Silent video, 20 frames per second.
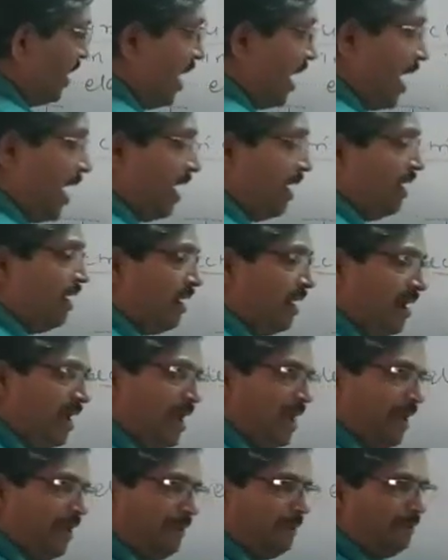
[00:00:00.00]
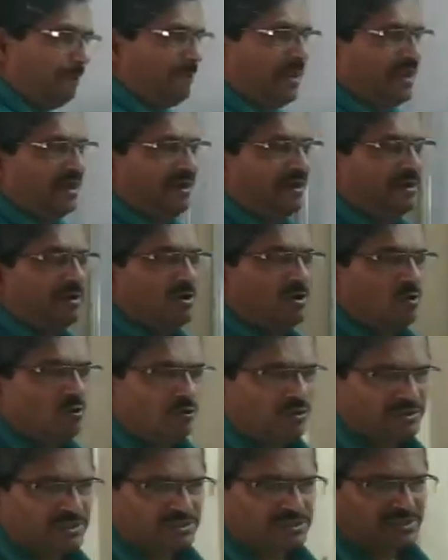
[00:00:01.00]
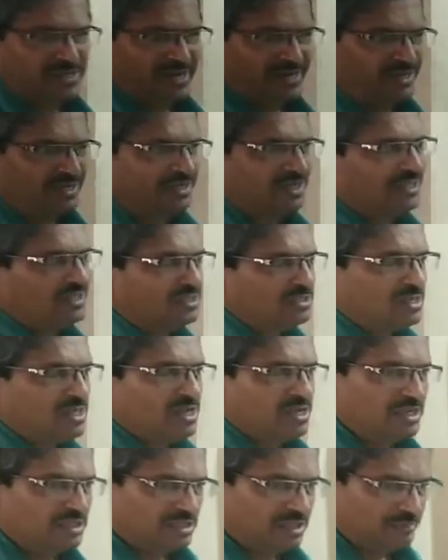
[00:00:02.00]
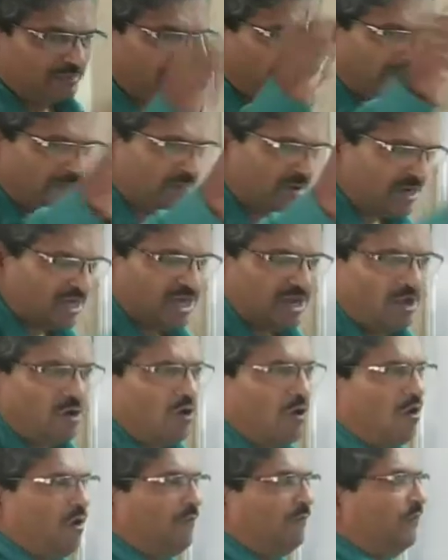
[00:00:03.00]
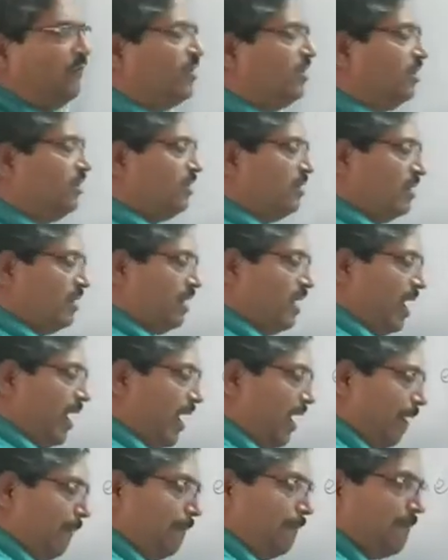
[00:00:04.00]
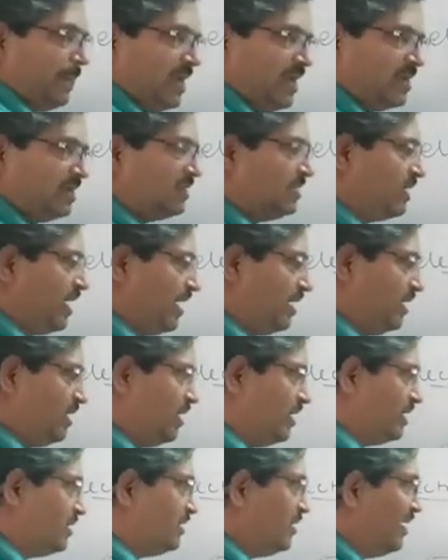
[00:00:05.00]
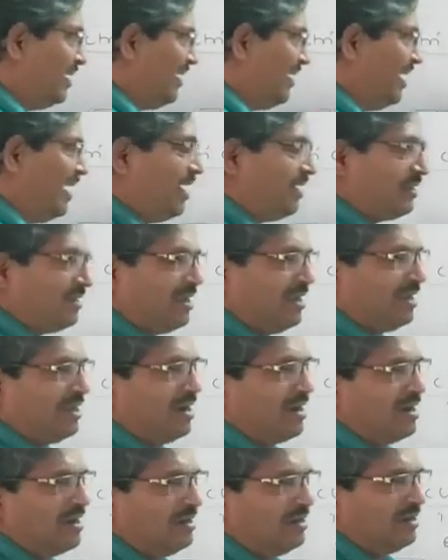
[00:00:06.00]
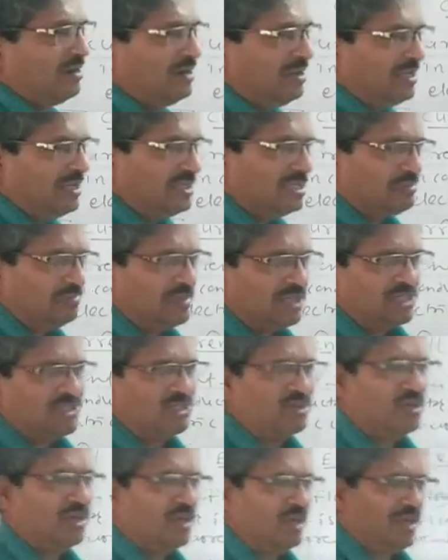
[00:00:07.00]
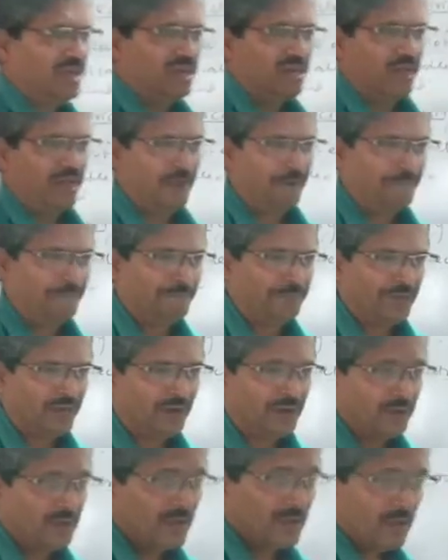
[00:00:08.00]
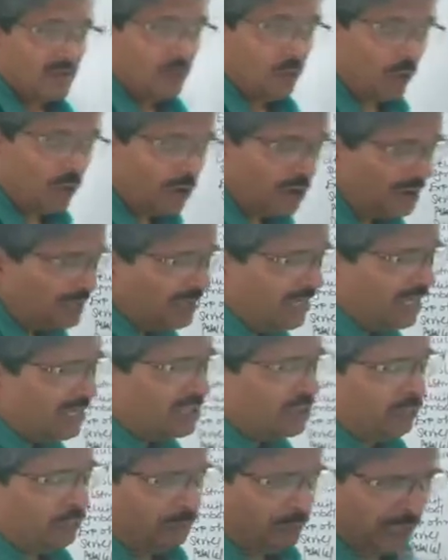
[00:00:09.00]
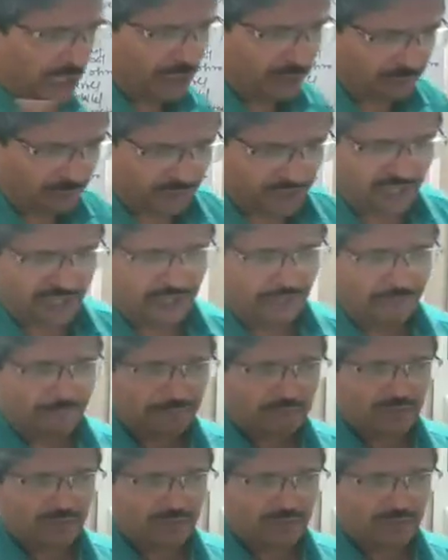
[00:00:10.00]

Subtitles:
Andre Ampere was a scientist. In the memory of Ampere scientist, electric current is measured in ampere. Voltage V.